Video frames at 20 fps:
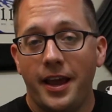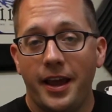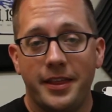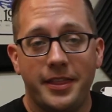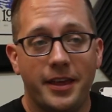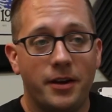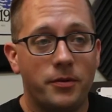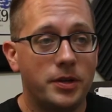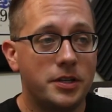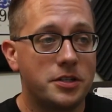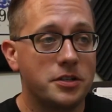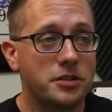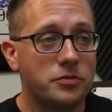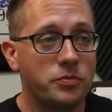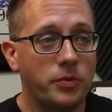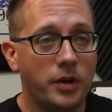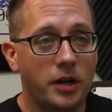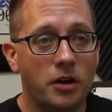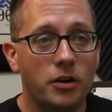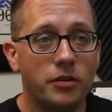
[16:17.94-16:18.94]
and that we just
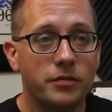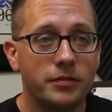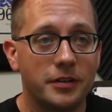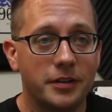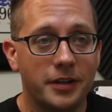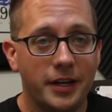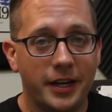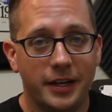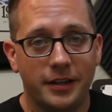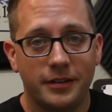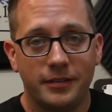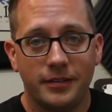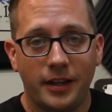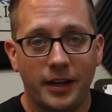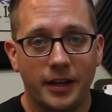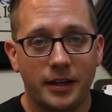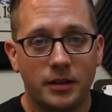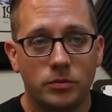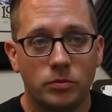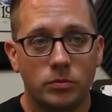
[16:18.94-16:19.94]
went over in
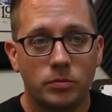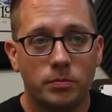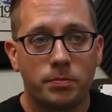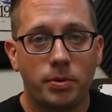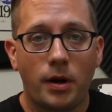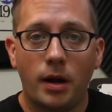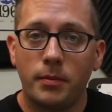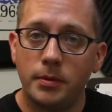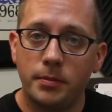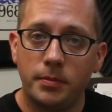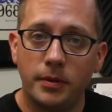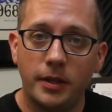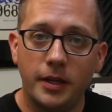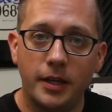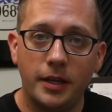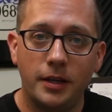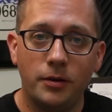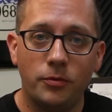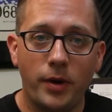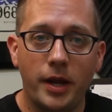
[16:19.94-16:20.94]
like
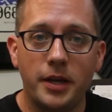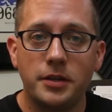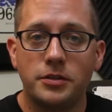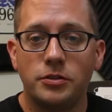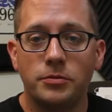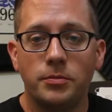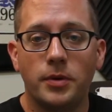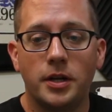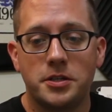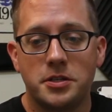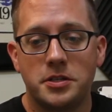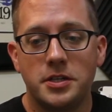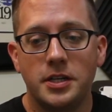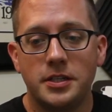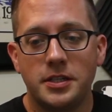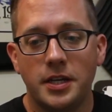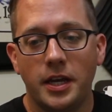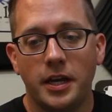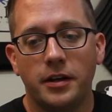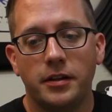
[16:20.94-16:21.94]
probably way too much
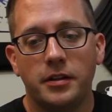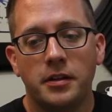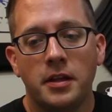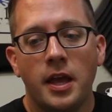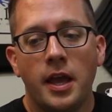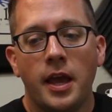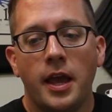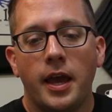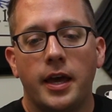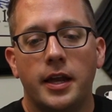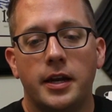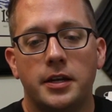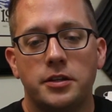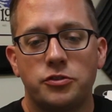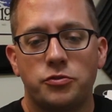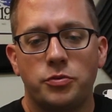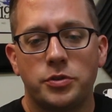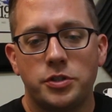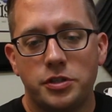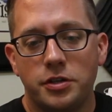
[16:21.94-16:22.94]
detail. And I
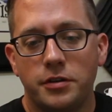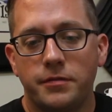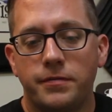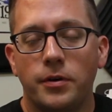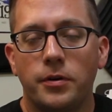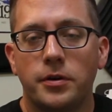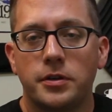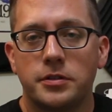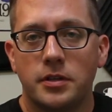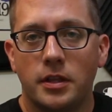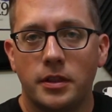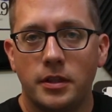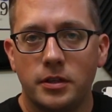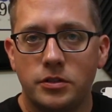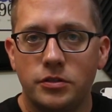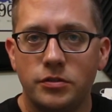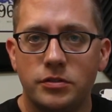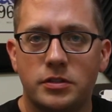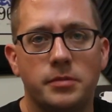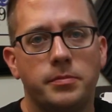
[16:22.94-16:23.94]
just want you to focus on the
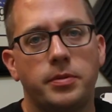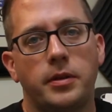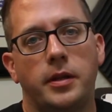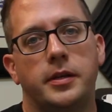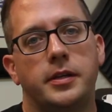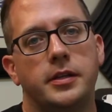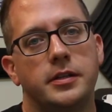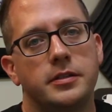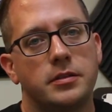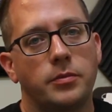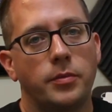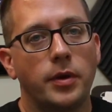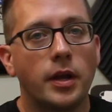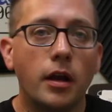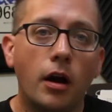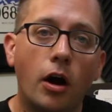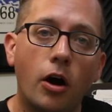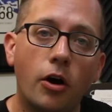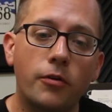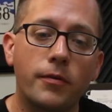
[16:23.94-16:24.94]
two simple ideas that we
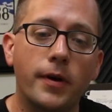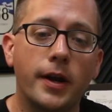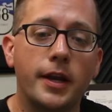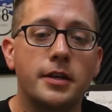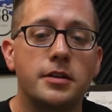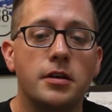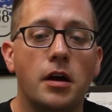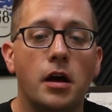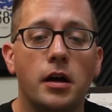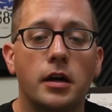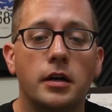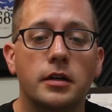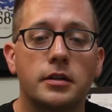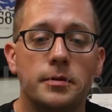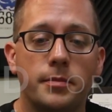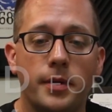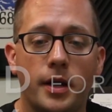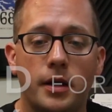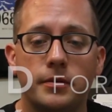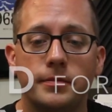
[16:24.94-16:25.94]
already talked
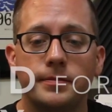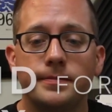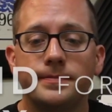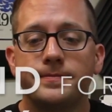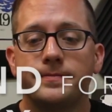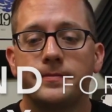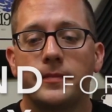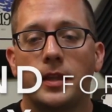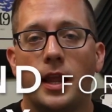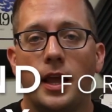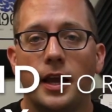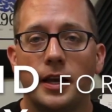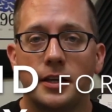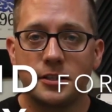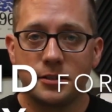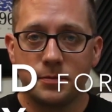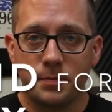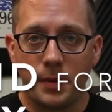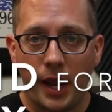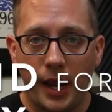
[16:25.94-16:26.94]
about.
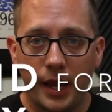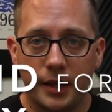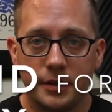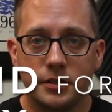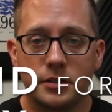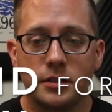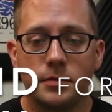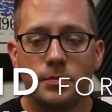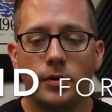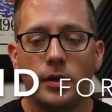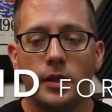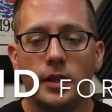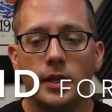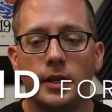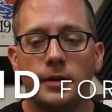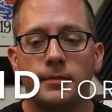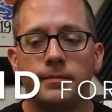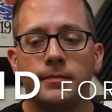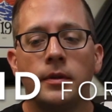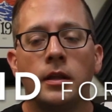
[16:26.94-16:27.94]
Expand to breathe
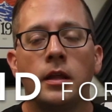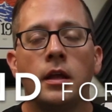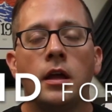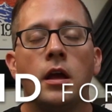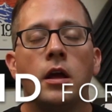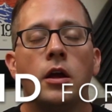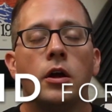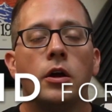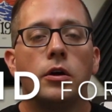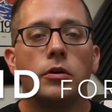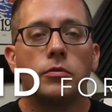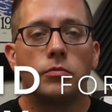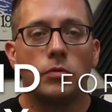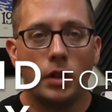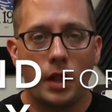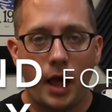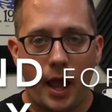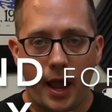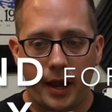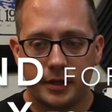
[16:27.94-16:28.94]
in,
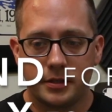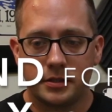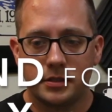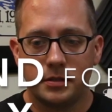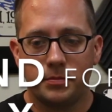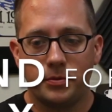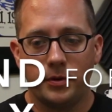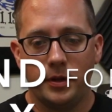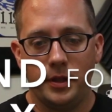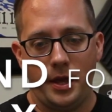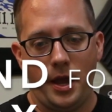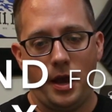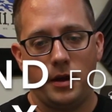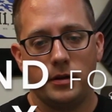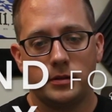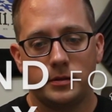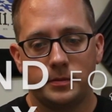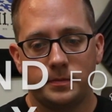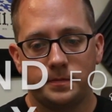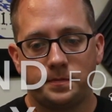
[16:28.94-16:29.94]
relax to breathe
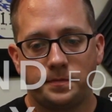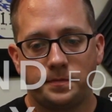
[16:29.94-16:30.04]
out.